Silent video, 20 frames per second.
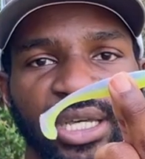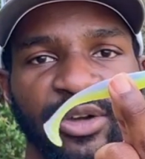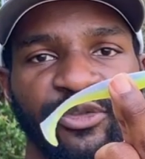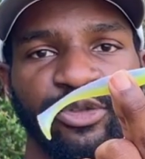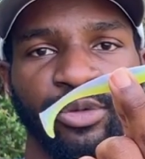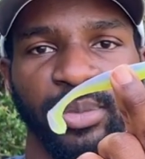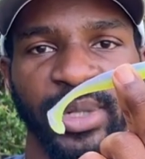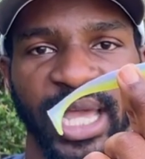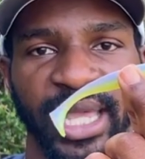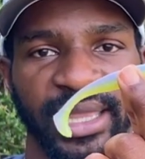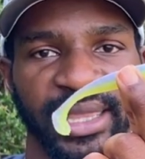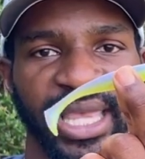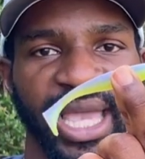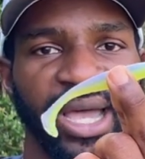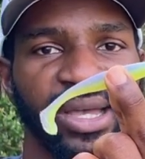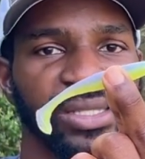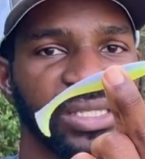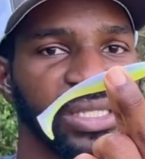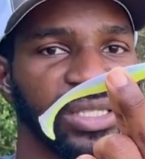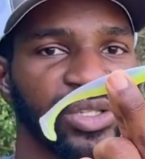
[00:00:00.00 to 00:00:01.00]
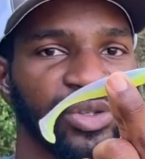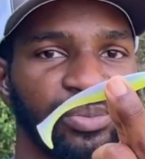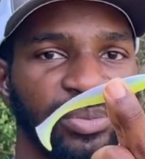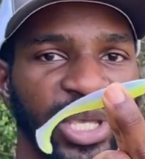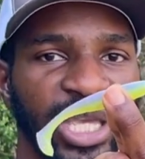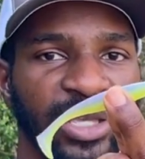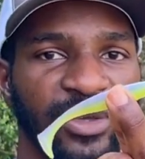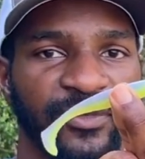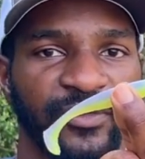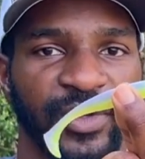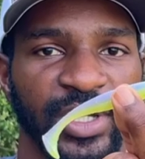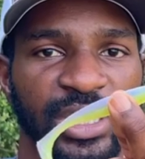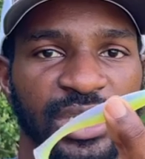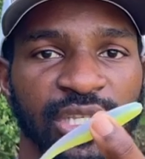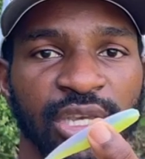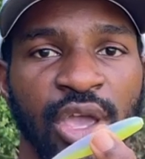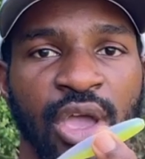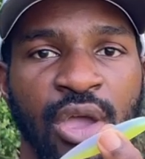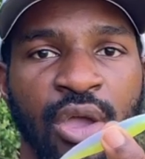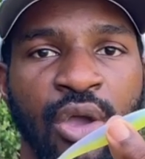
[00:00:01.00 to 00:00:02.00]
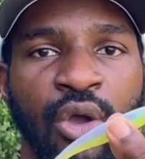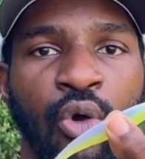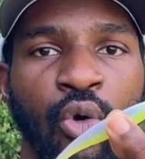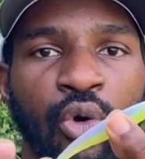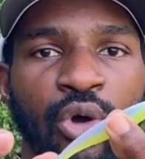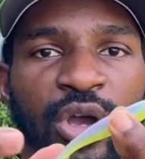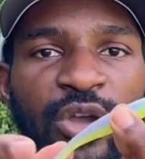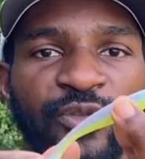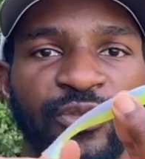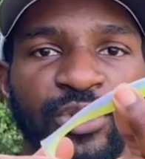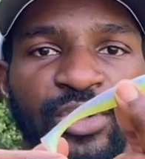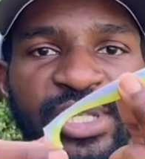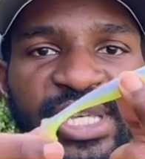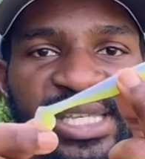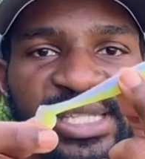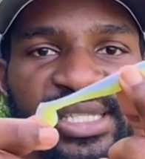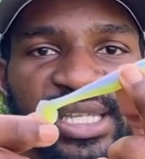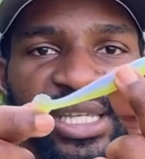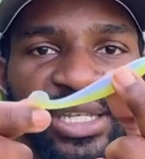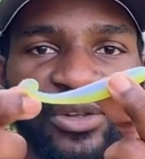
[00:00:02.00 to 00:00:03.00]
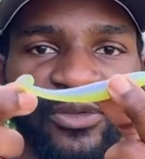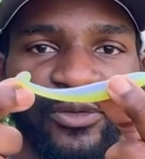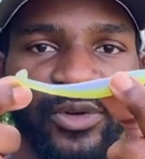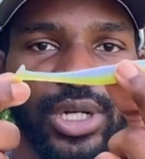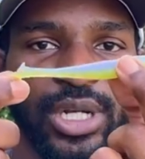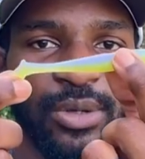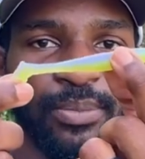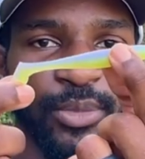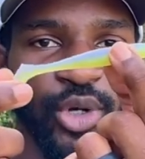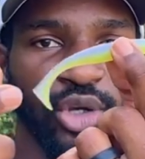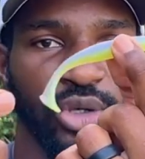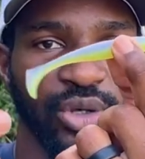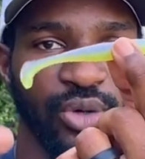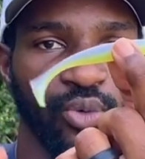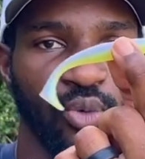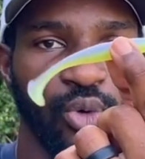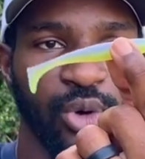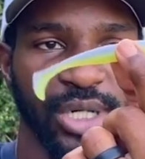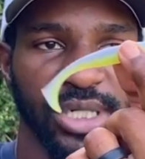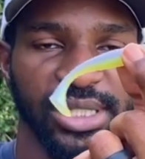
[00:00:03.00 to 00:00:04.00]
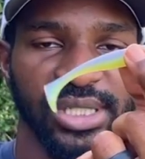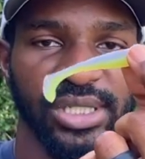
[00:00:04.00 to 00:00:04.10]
out from like thousands of bait fish, or if you just need it for the murky water